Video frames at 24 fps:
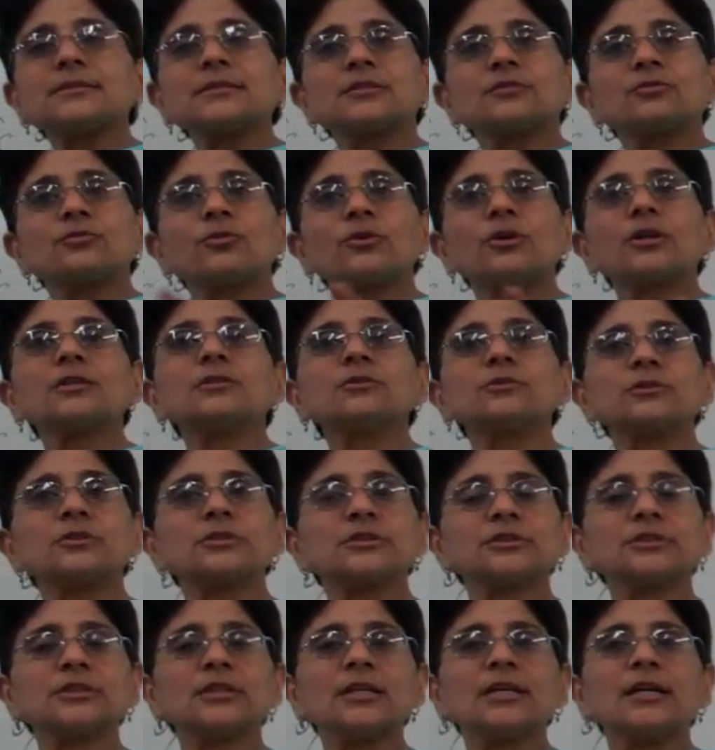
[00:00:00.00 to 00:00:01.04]
his
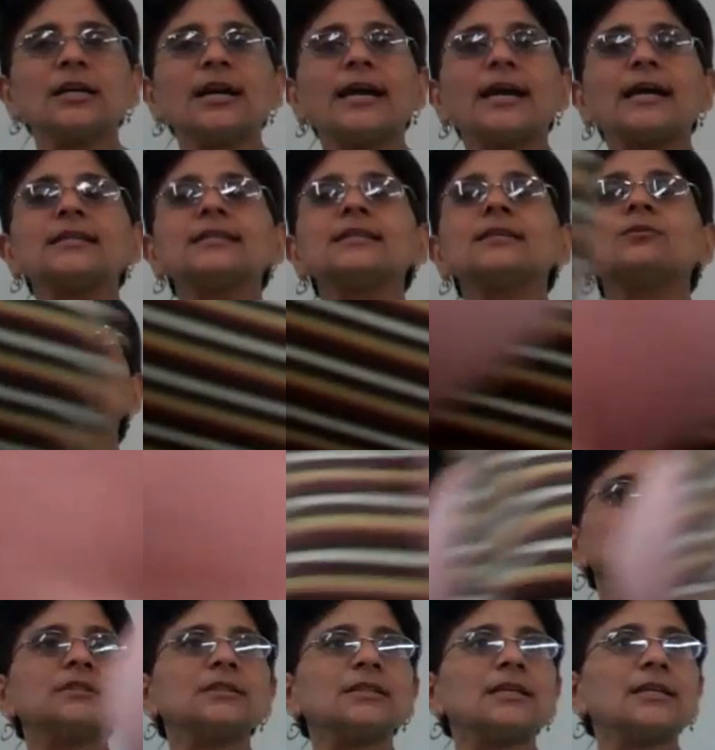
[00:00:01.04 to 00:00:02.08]
followers, and a
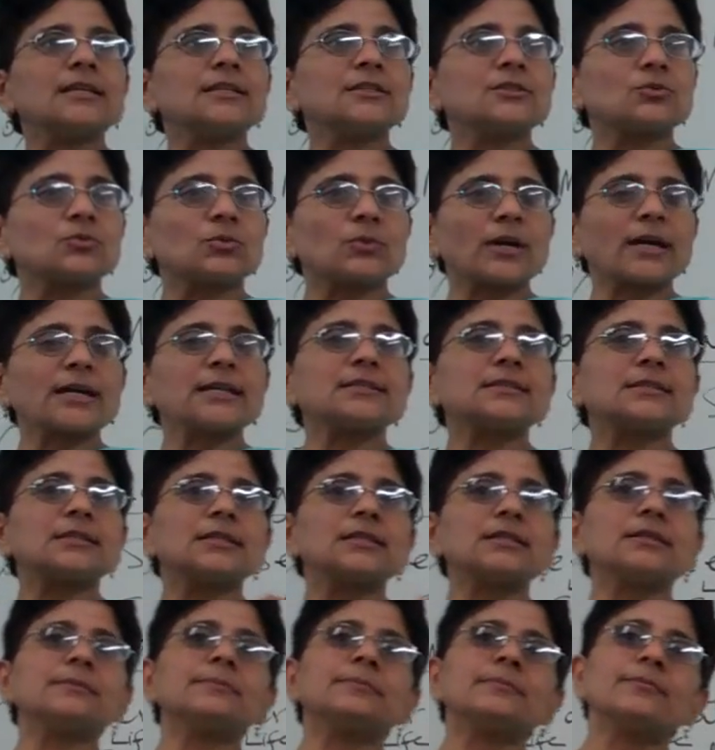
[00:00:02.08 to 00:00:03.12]
woman is
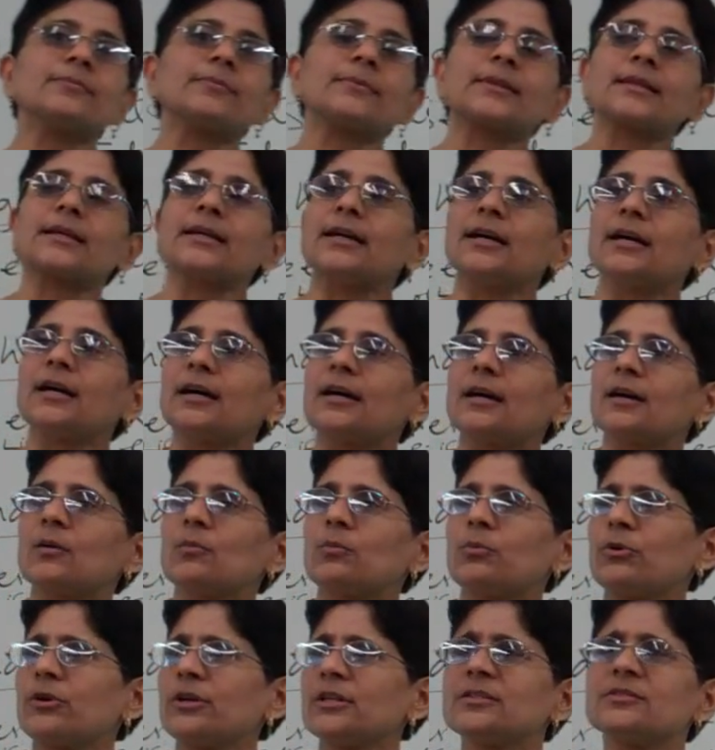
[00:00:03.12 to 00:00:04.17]
writing
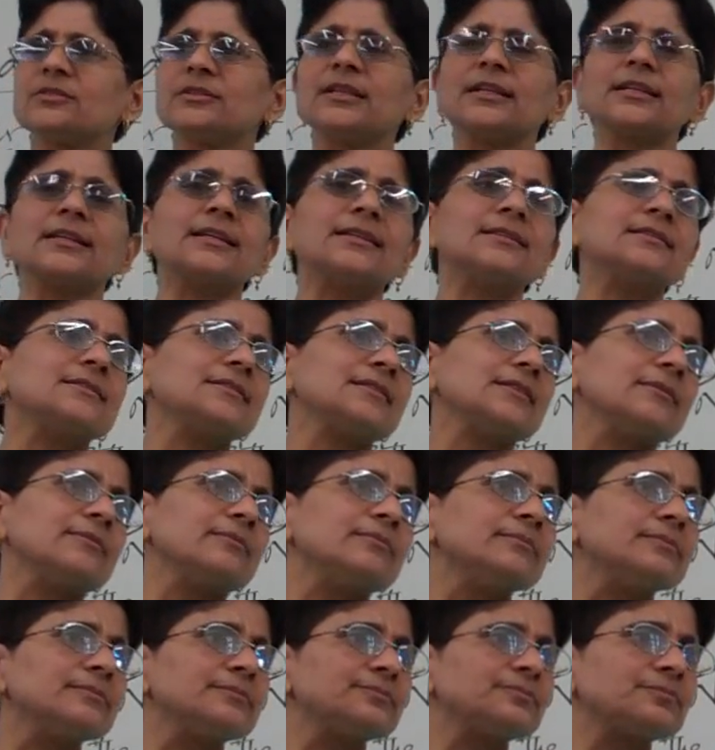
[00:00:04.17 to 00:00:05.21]
poetry against him,
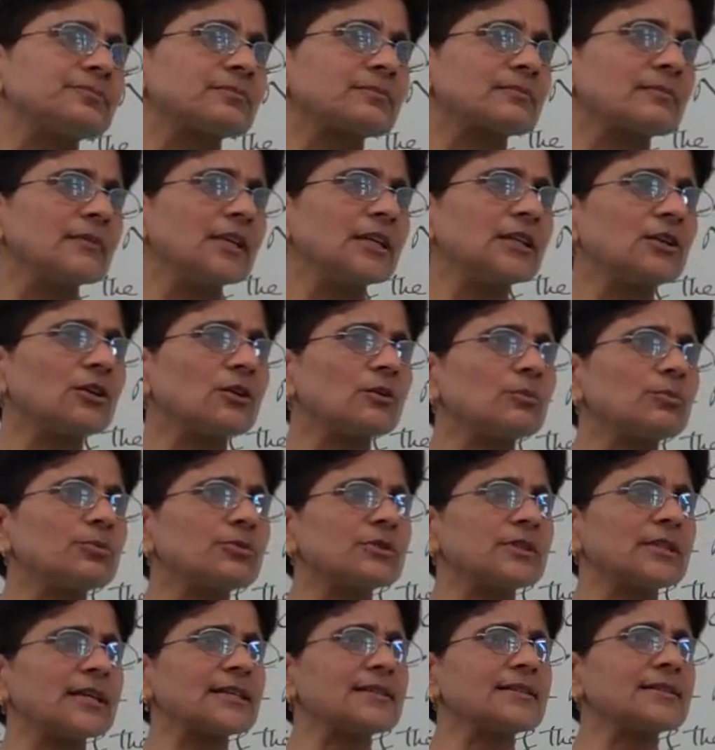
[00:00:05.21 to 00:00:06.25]

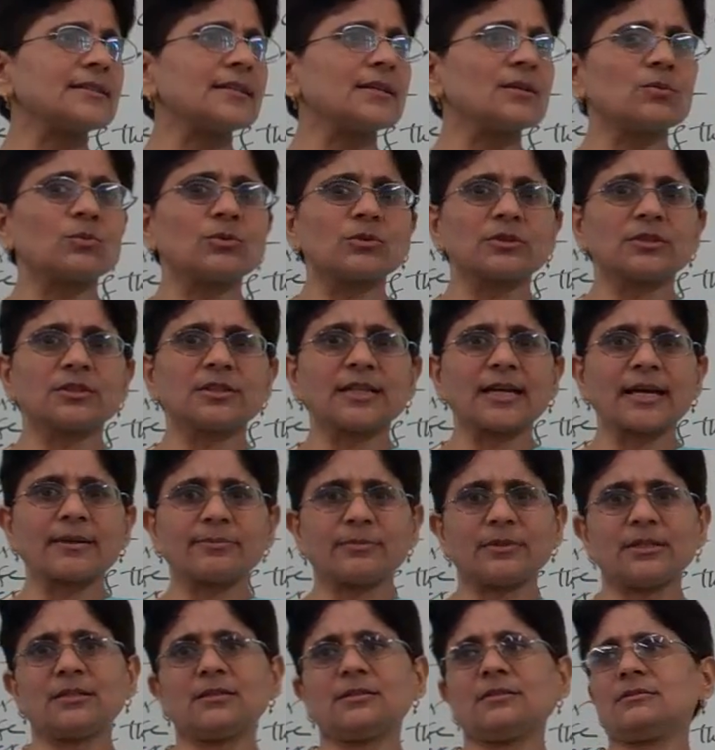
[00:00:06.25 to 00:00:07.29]
protesting what's
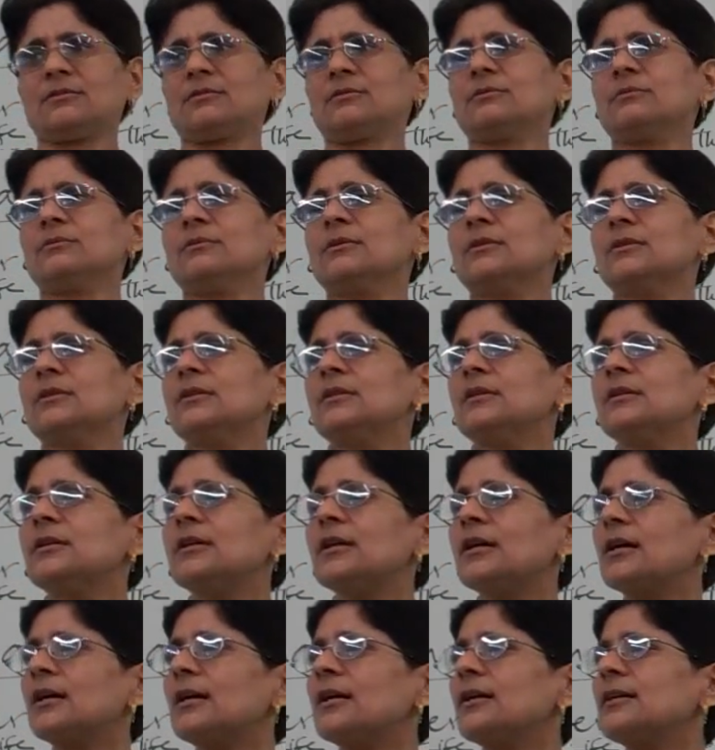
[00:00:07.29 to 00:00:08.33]
happening to
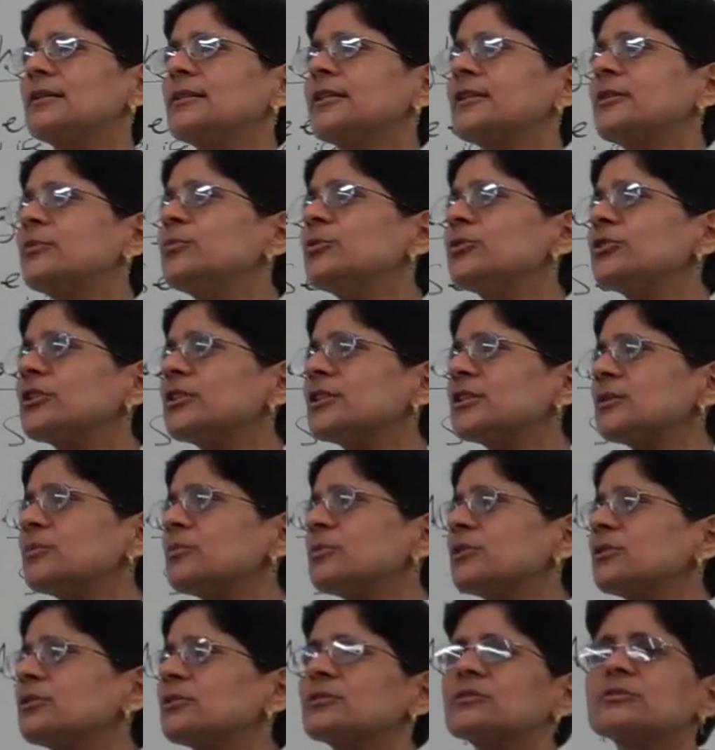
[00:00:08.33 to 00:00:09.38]
the community
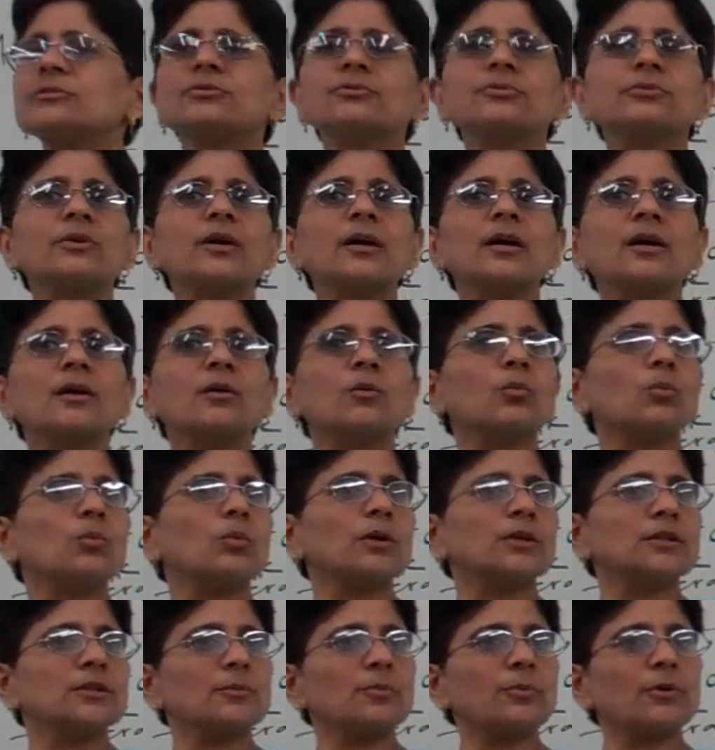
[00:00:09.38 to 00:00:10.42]
because
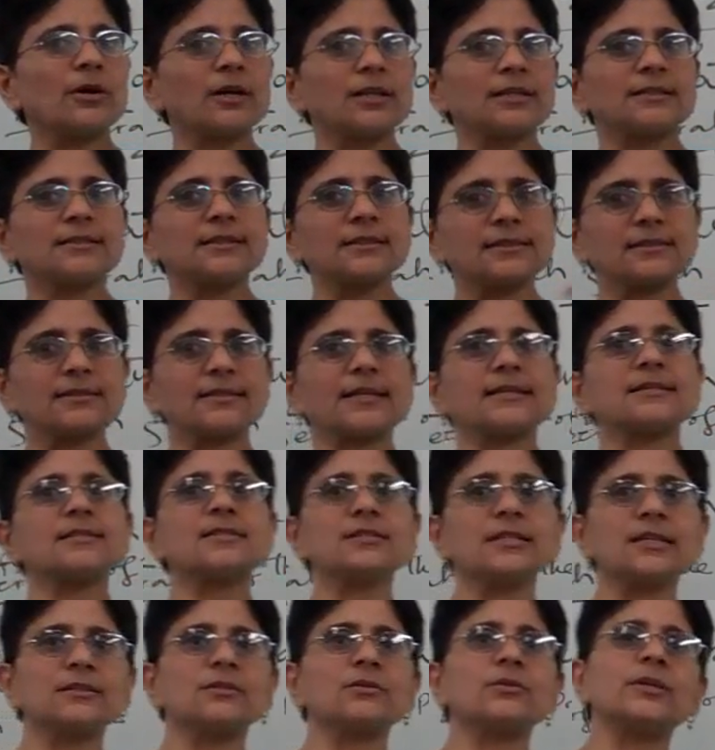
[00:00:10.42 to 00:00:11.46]
of the politics that's
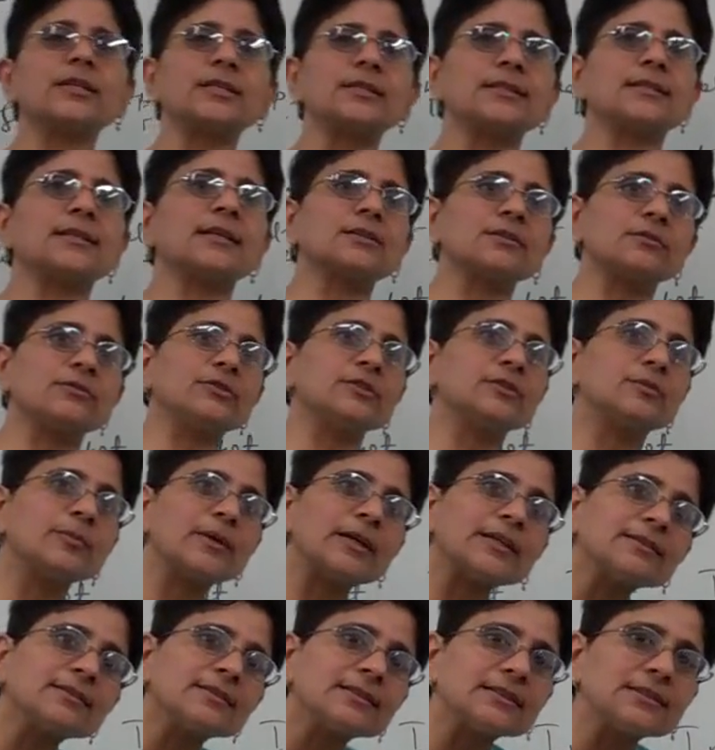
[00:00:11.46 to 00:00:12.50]
generated out of his
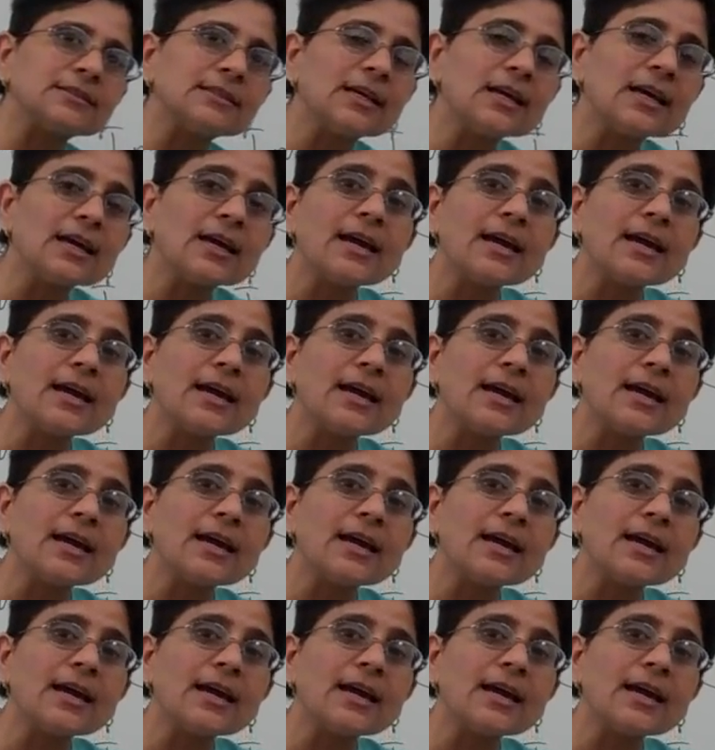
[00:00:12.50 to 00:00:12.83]
message.